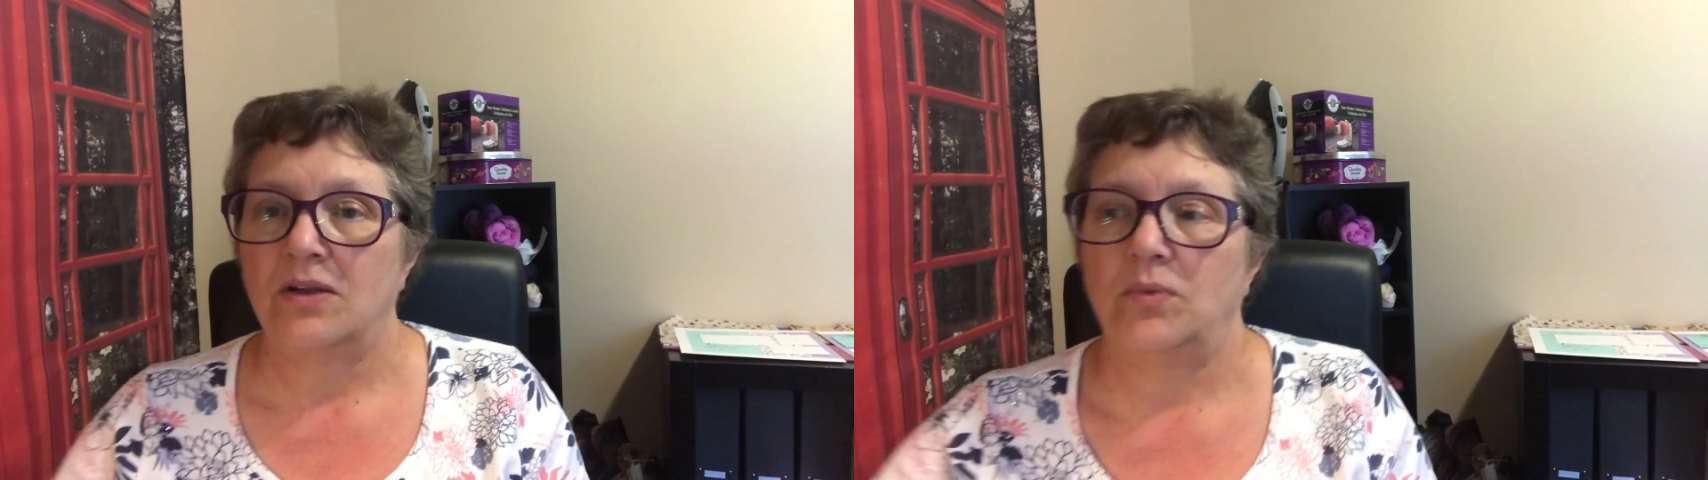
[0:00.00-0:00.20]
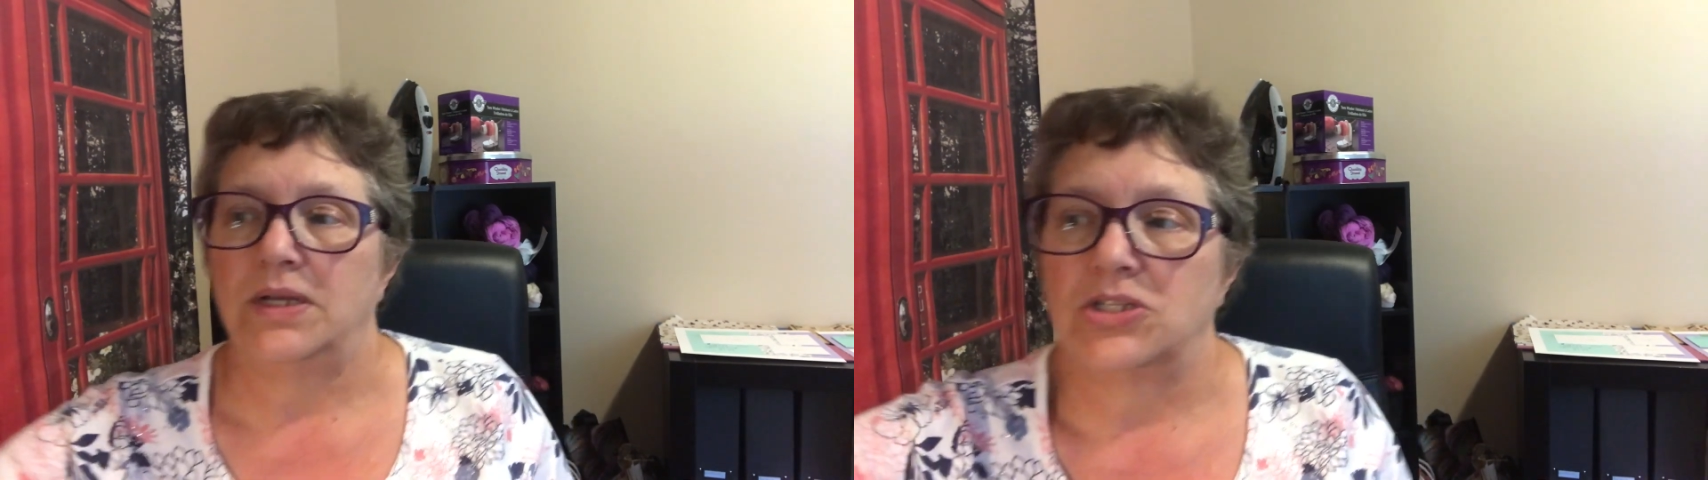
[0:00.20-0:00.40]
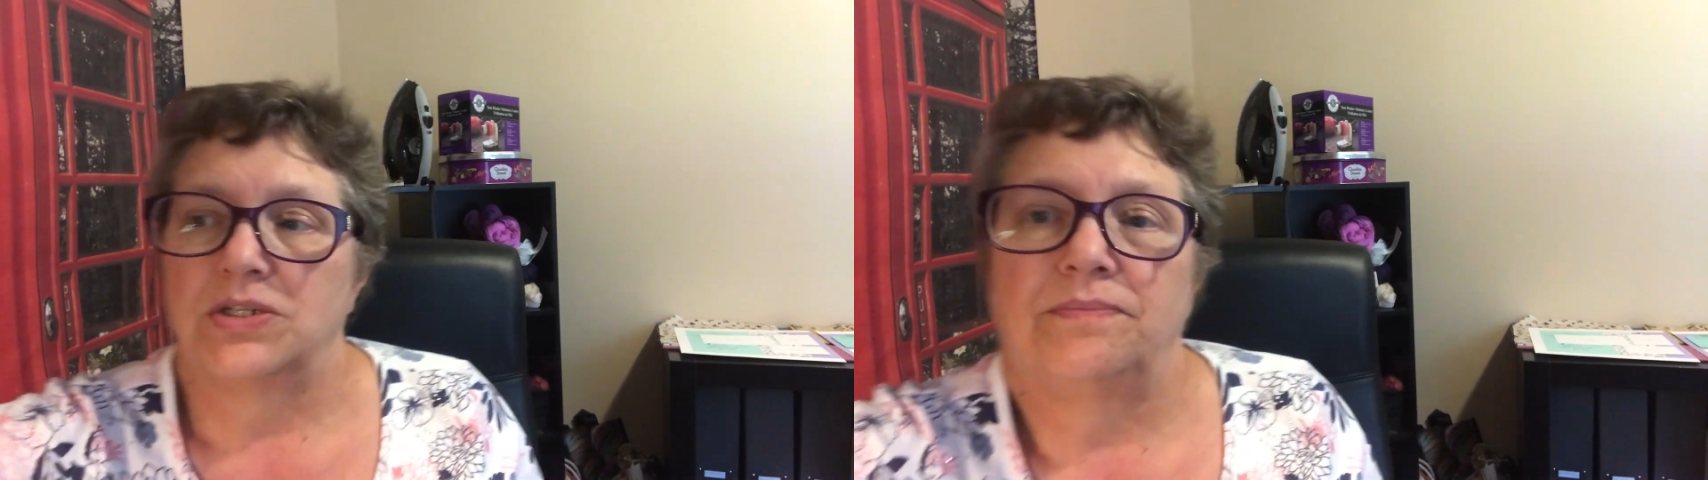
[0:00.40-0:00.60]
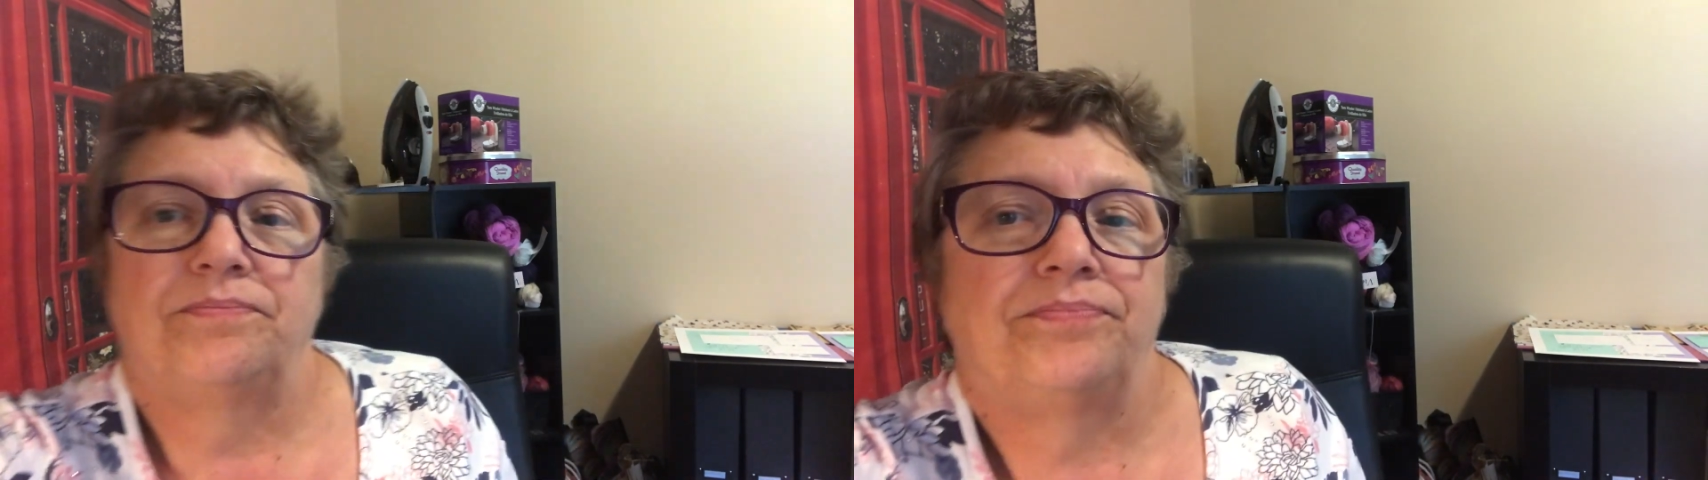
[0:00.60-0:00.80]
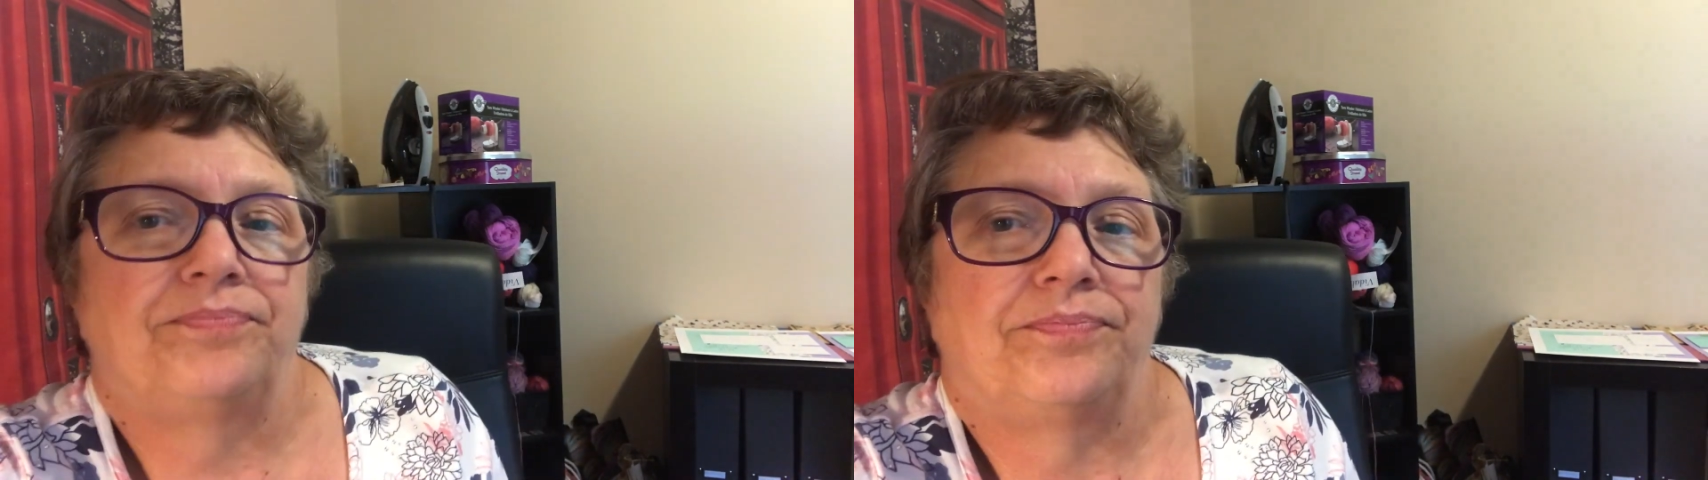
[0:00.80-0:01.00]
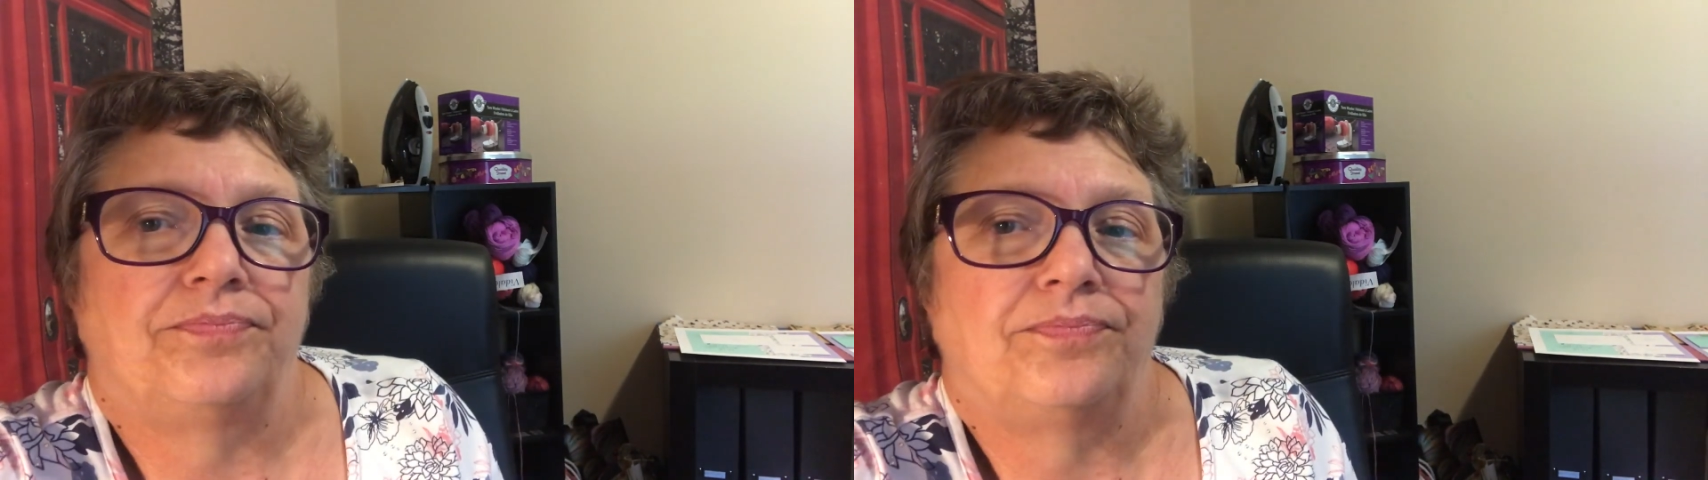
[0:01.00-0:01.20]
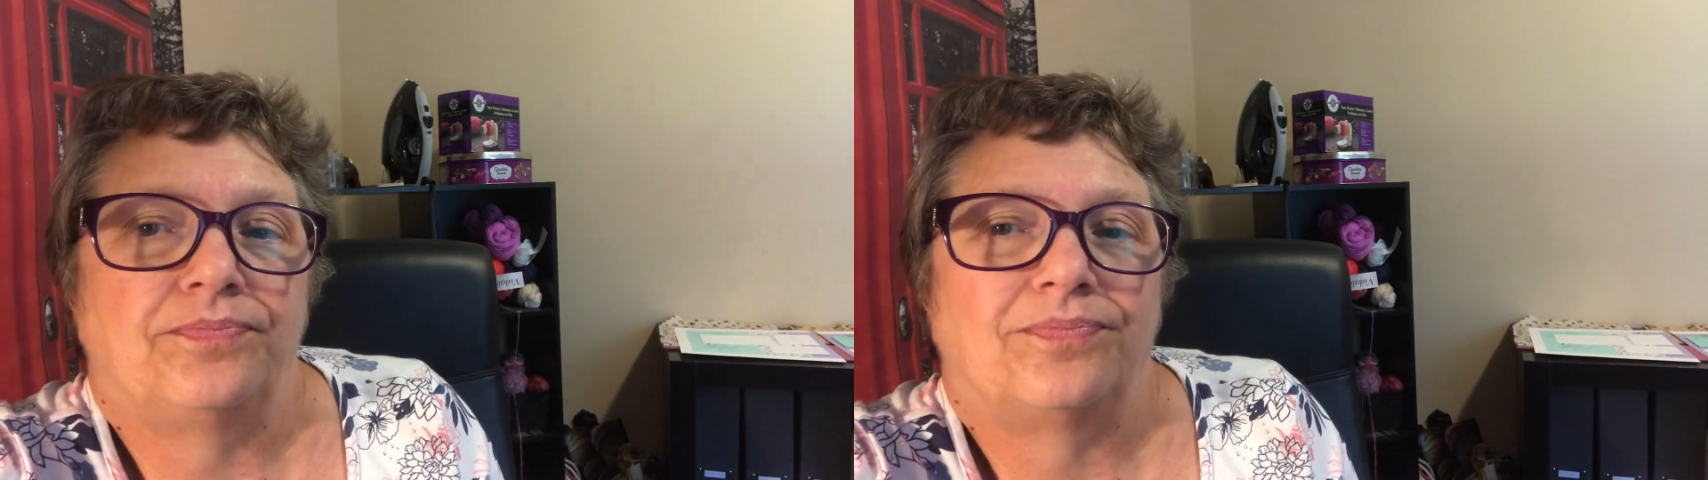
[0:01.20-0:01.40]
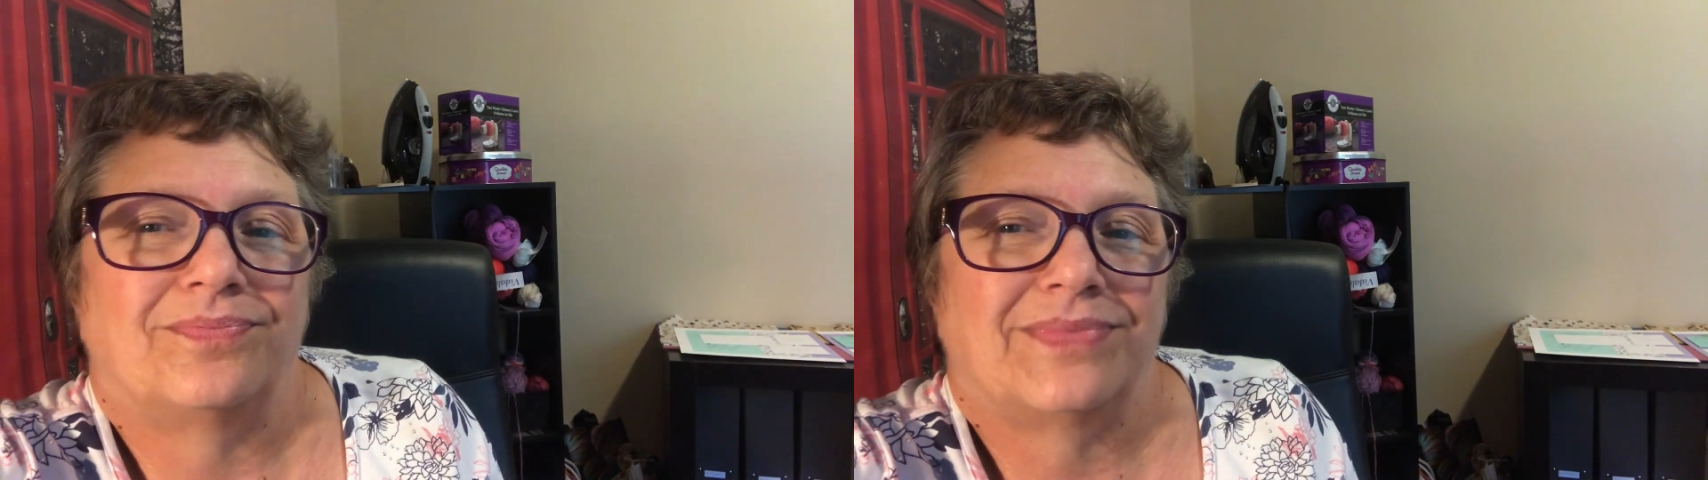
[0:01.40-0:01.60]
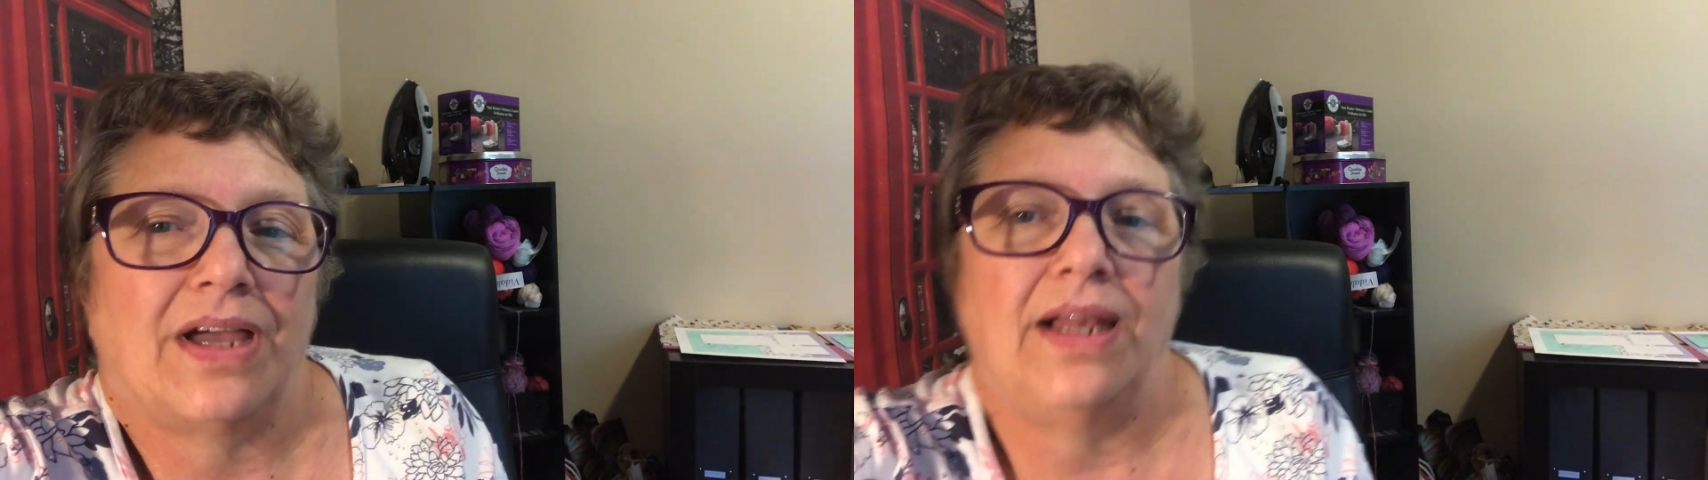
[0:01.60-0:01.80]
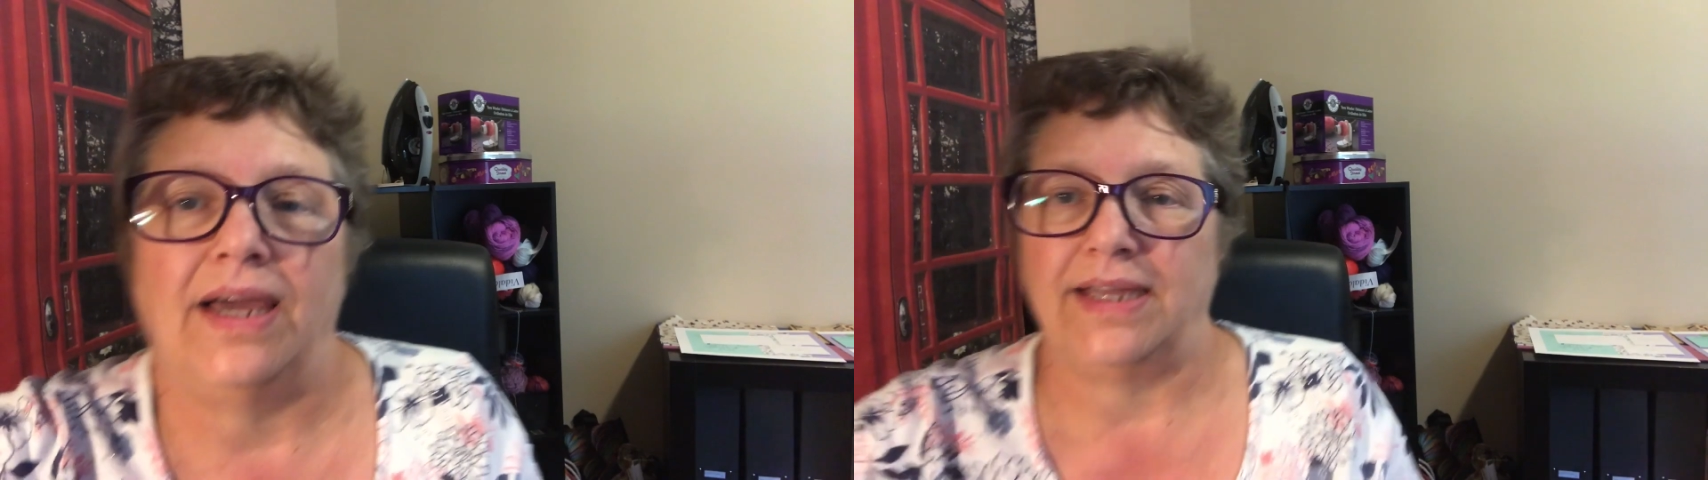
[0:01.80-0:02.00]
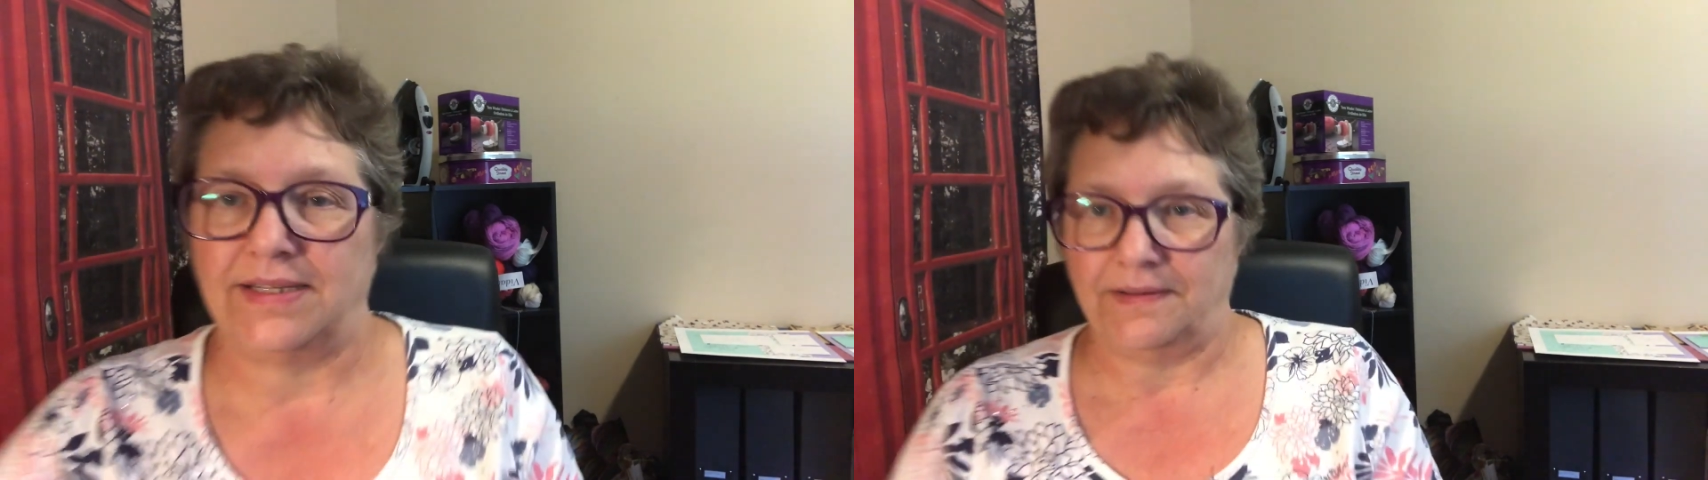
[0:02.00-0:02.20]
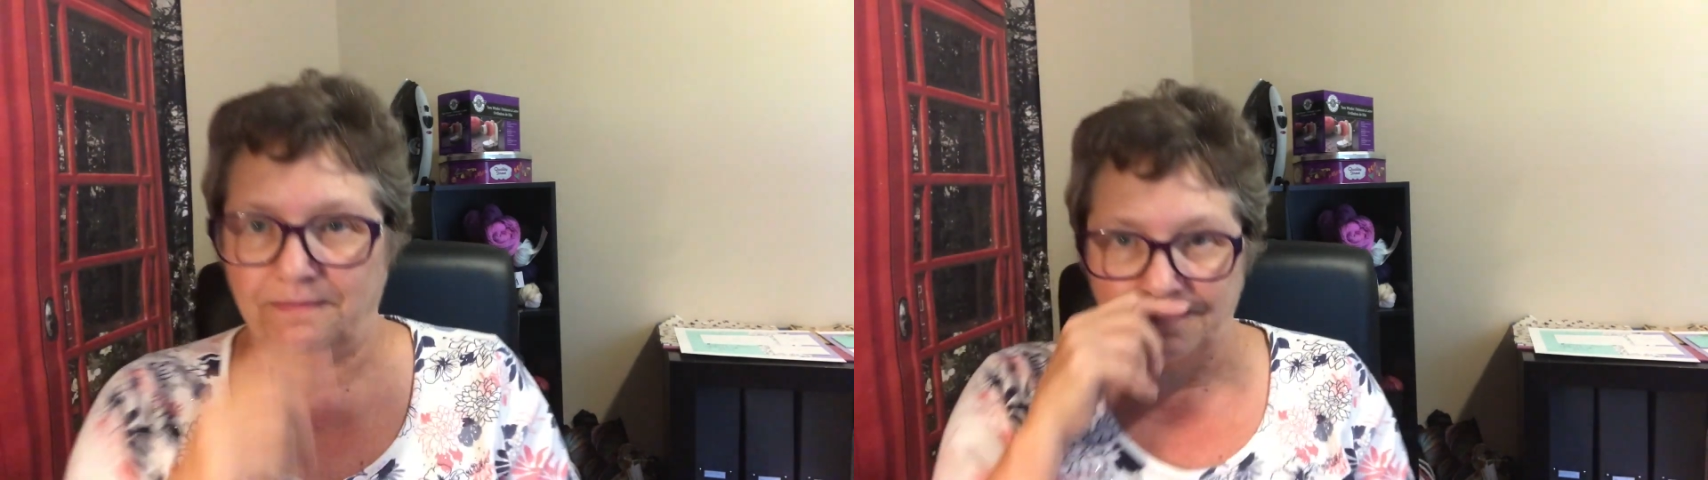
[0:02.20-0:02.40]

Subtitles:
which I liked.